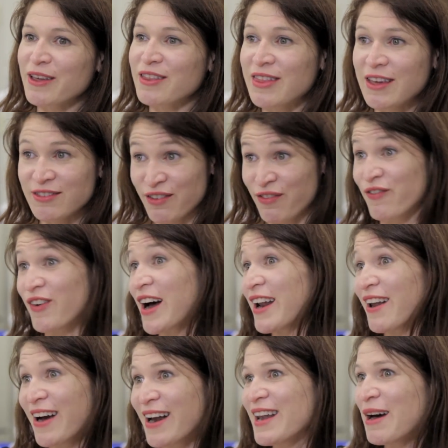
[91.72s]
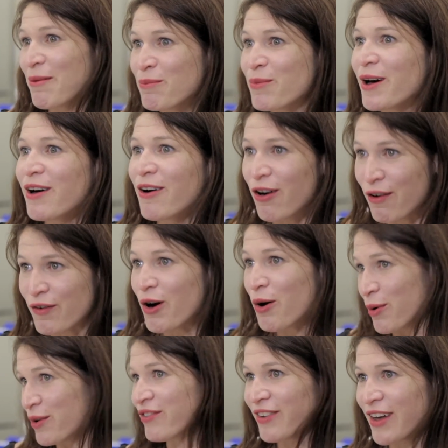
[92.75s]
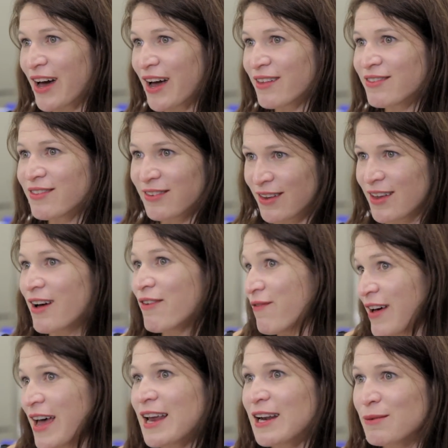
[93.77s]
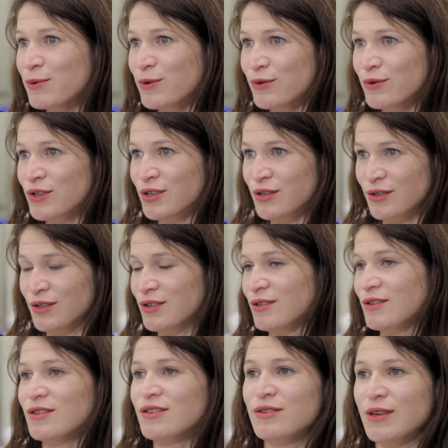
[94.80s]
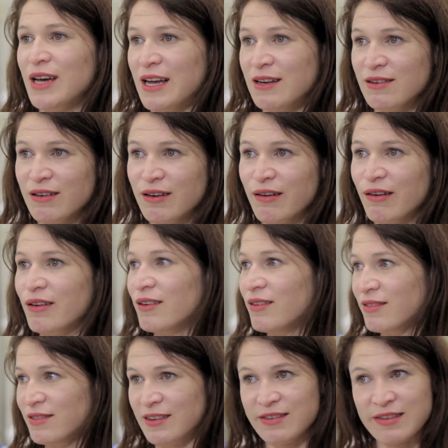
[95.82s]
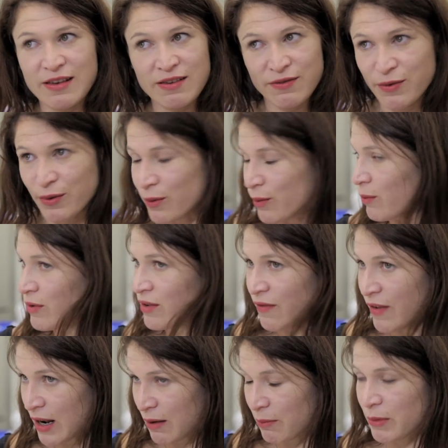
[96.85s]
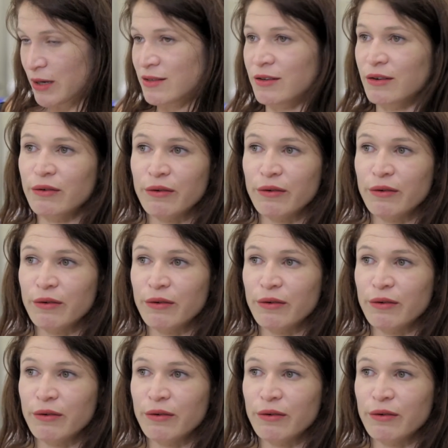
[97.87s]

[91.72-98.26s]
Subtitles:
there's a finite number of oocytes available to undergo successful development and